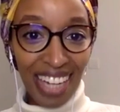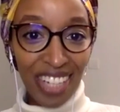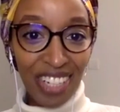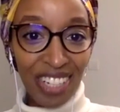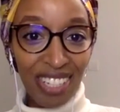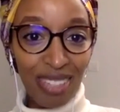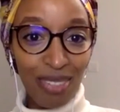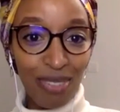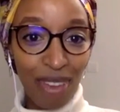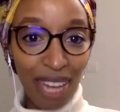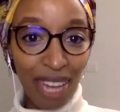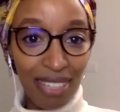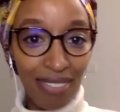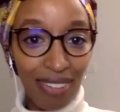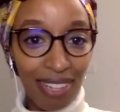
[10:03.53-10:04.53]
And just the
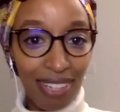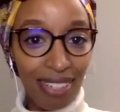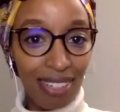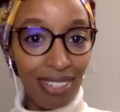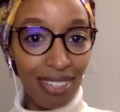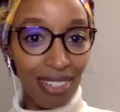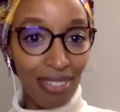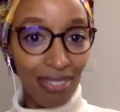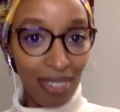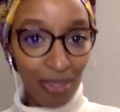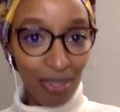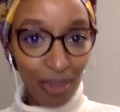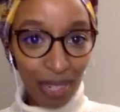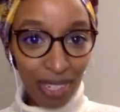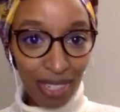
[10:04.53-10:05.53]
fact of listening to
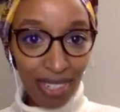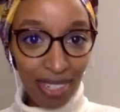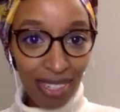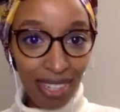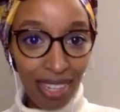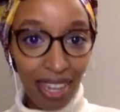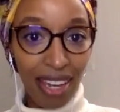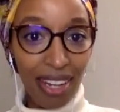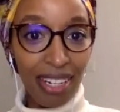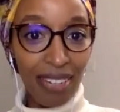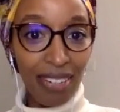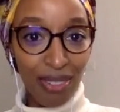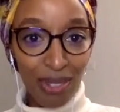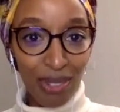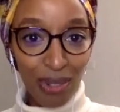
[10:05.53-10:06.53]
different voices and
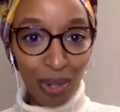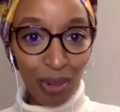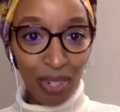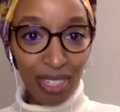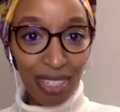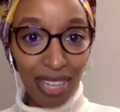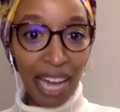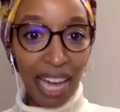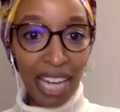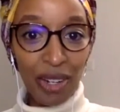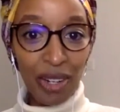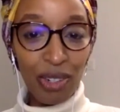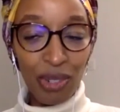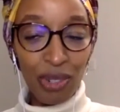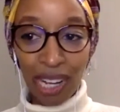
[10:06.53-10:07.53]
different stories, I
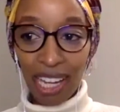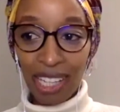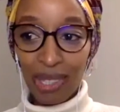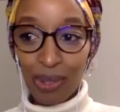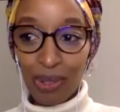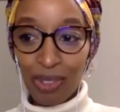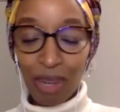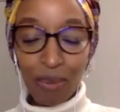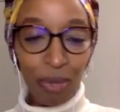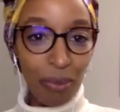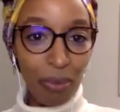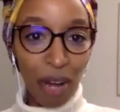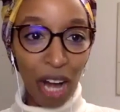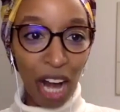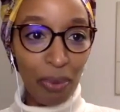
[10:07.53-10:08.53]
could relate to
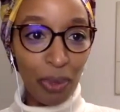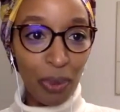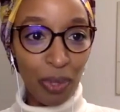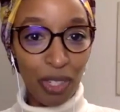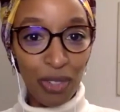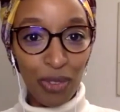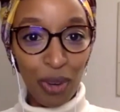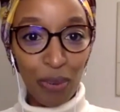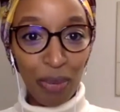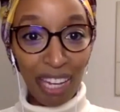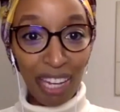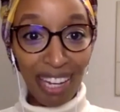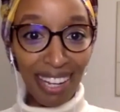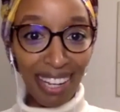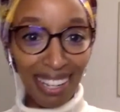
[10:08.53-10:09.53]
someone perhaps who is from
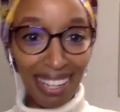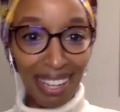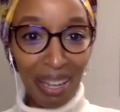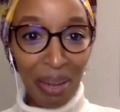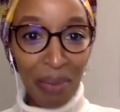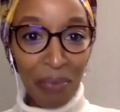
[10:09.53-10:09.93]
India,